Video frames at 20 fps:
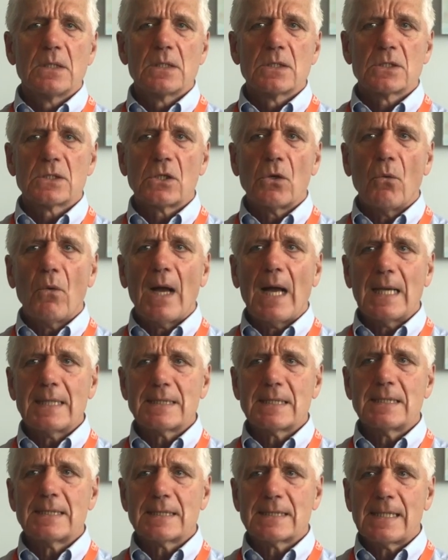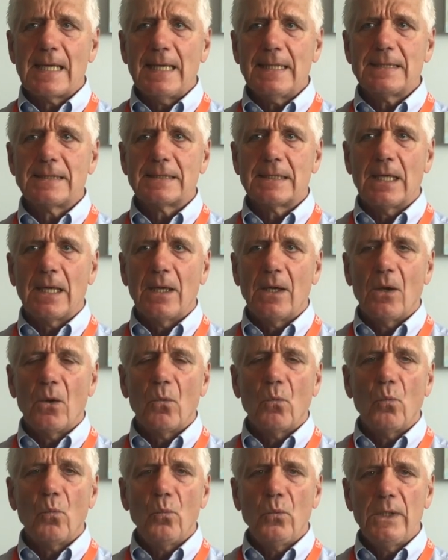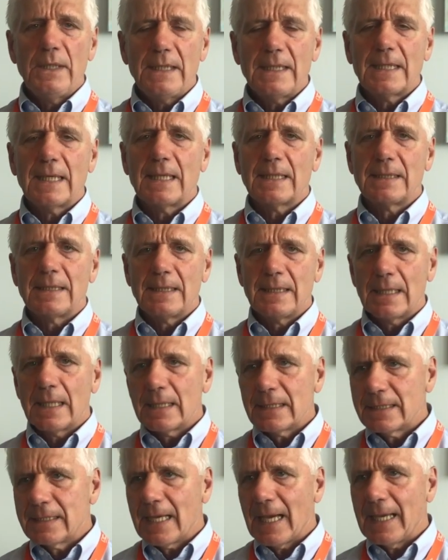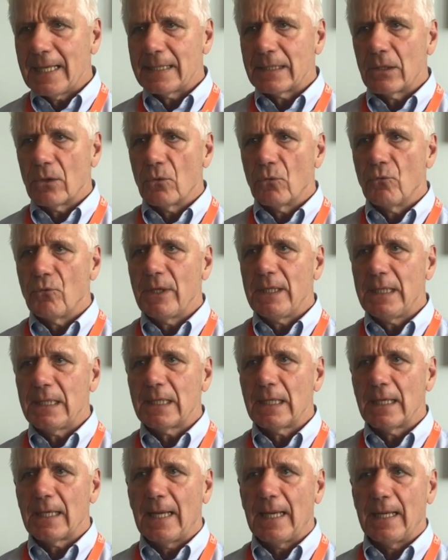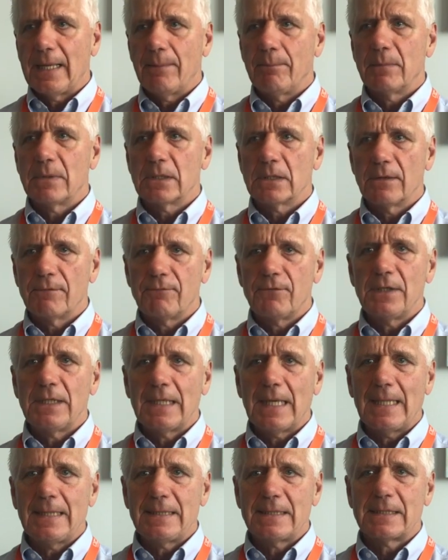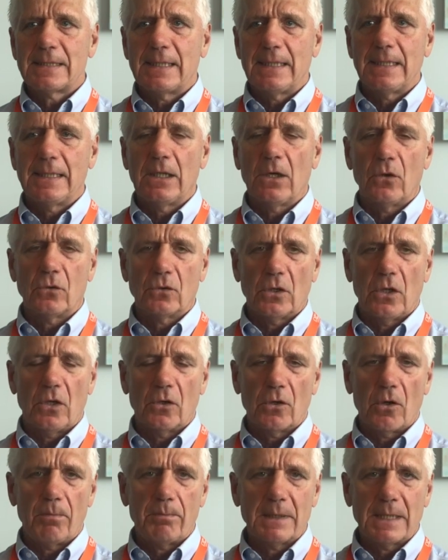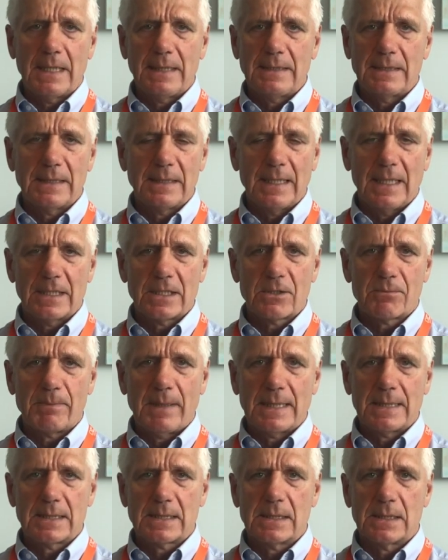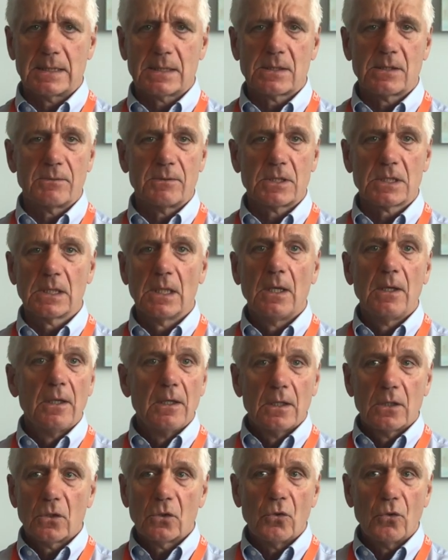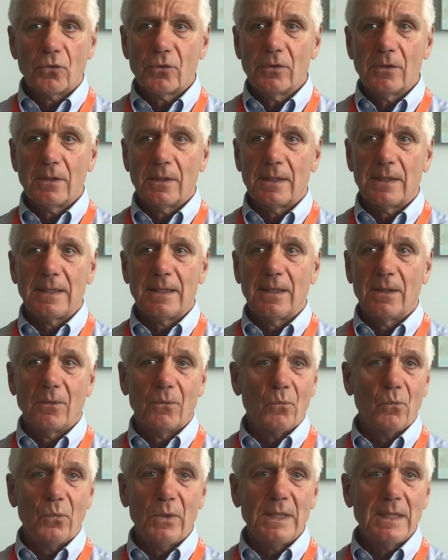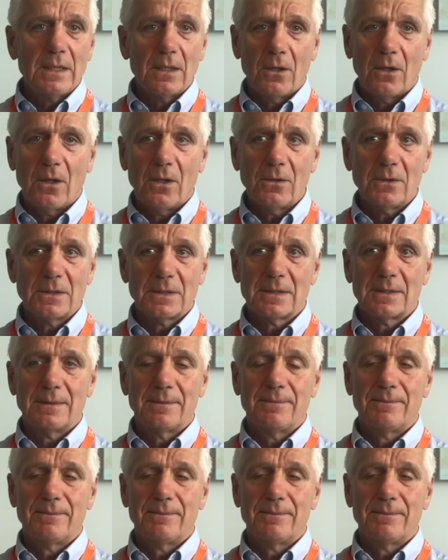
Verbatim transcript: so as a sector we can then reclaim the VAT on our operating expenses because currently we can't.